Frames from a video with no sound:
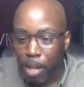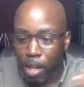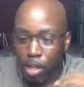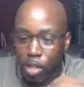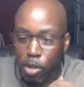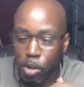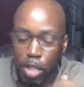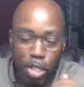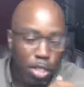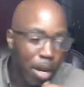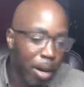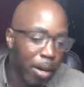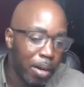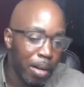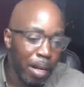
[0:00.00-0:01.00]
You can
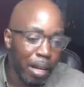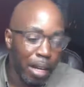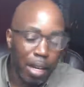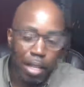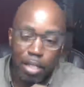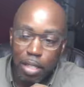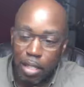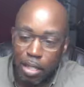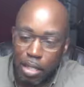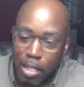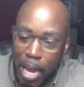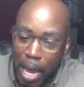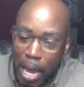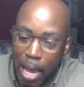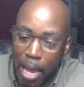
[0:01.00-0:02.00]
turn your head to the
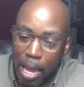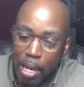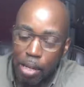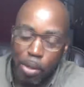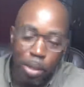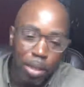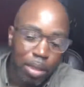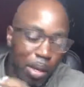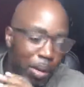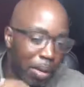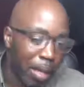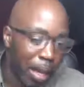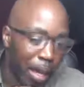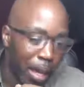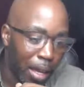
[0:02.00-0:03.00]
side. You can throw
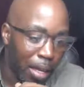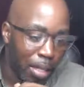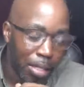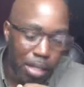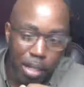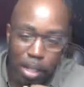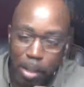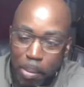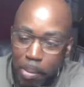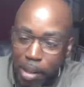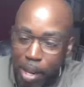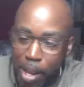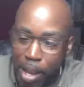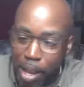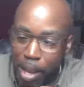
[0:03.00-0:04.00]
your hands up.
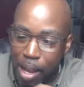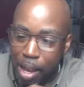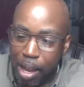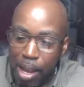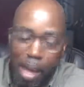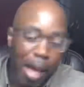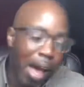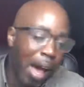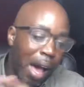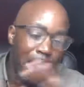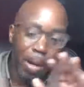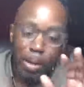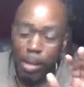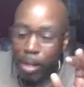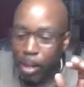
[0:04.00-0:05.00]
I
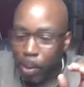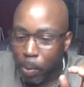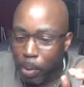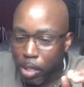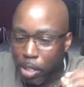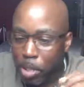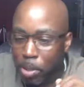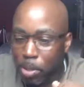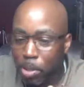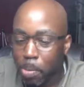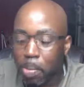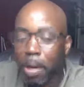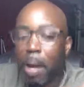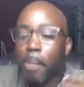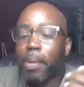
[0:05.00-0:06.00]
don't care what you do,
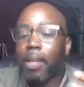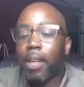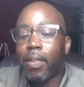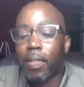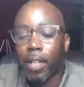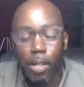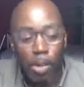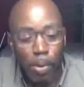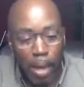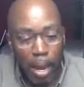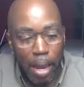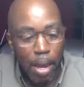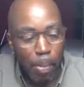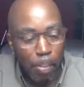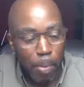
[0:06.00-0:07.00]
but I'm giving you
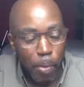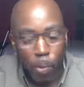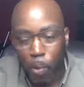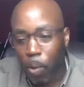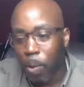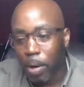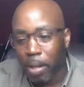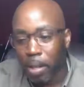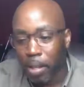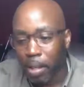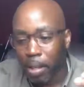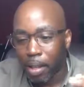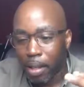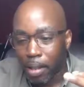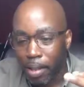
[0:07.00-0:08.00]
ample warning
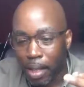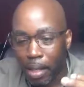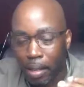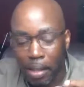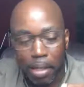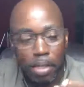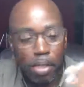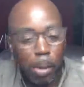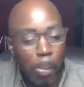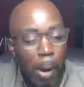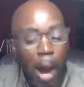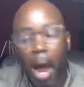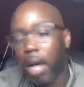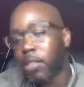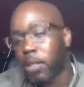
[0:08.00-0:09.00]
that there's a
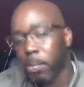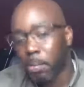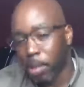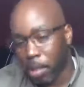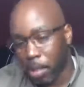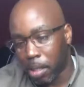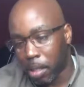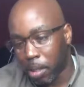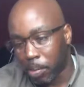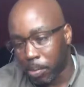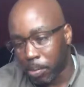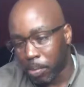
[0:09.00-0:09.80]
possibility